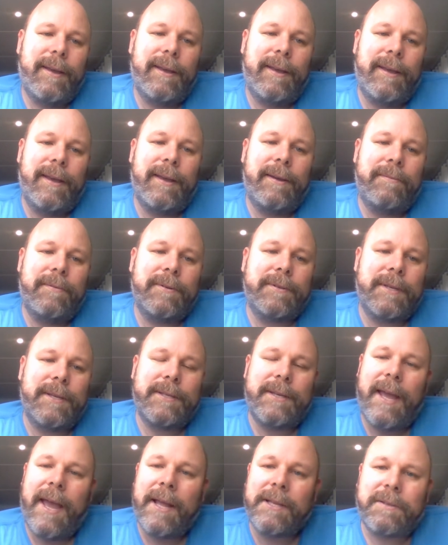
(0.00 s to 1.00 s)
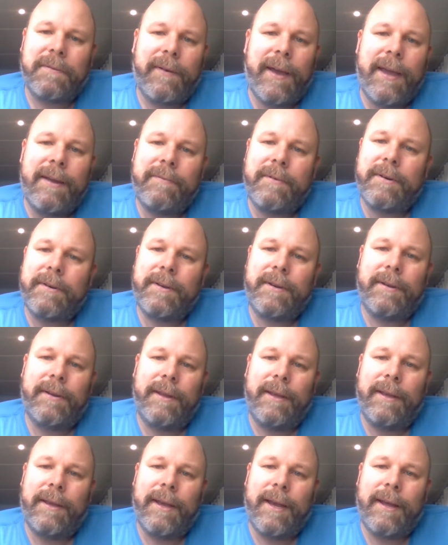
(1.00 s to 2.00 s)
He was his dad's favorite.
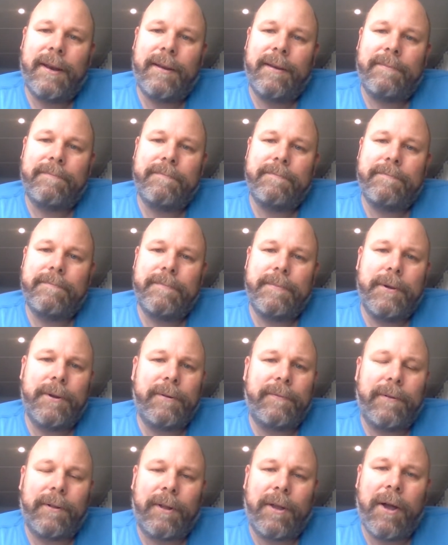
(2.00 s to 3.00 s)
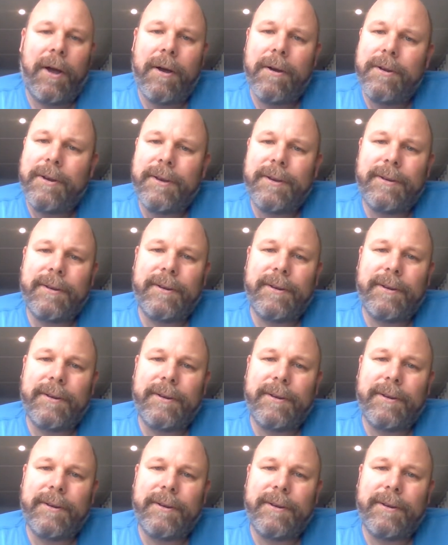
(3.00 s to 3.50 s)
He had a beautiful coat,